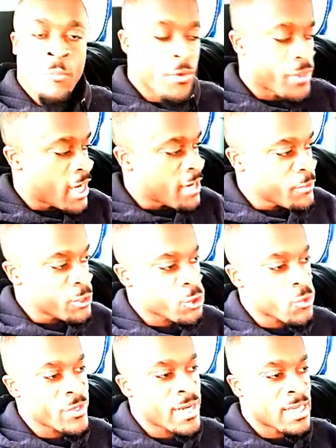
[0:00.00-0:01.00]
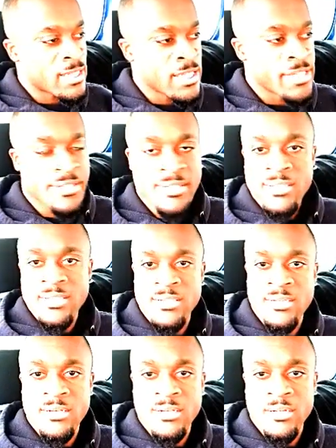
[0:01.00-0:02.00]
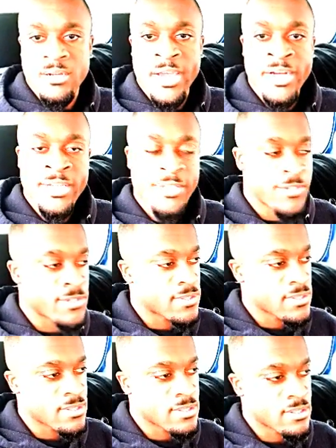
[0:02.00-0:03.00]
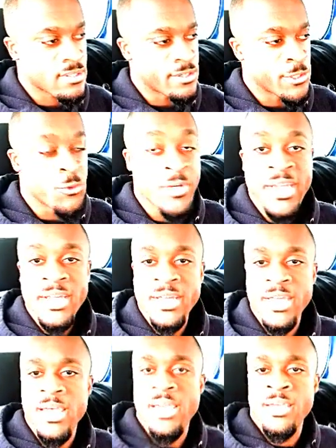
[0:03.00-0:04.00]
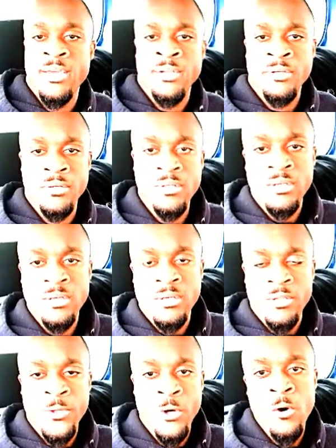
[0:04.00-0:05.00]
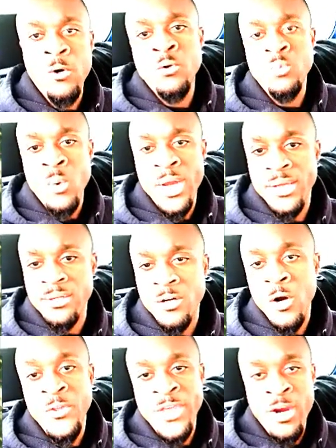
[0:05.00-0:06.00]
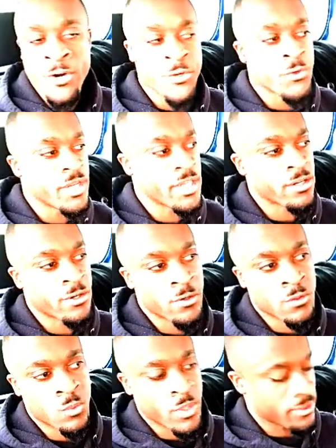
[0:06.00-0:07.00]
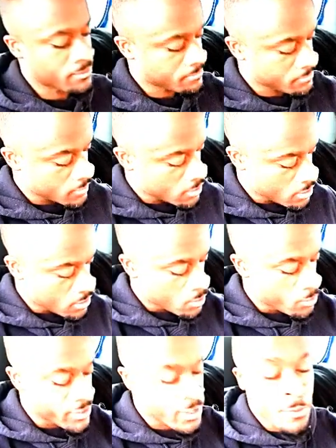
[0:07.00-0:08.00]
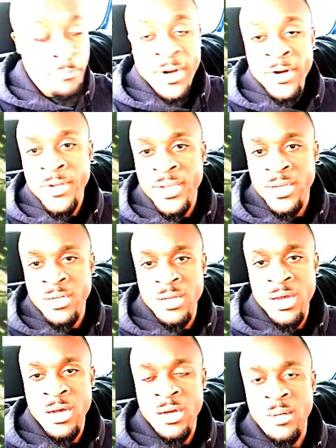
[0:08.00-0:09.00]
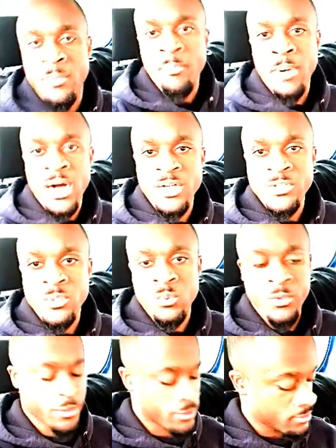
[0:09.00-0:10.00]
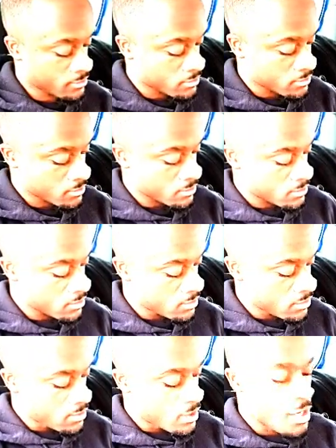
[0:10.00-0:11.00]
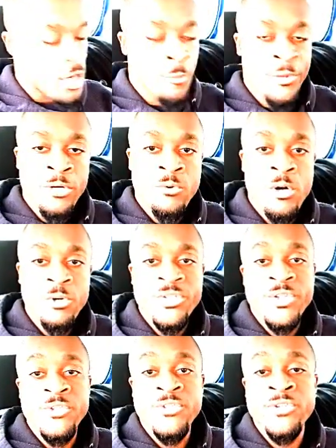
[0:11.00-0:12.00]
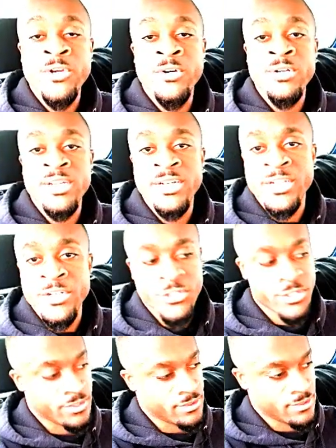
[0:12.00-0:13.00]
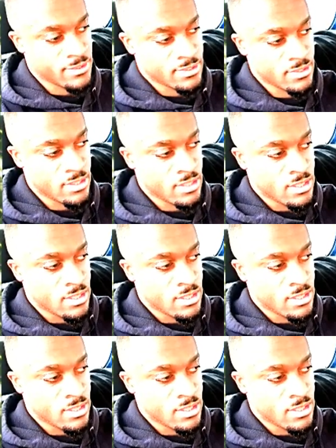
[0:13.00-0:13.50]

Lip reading: With every tree I list, it is unique in their own way, or they are unique in their own way. With the American basswood, it grows in certain conditions.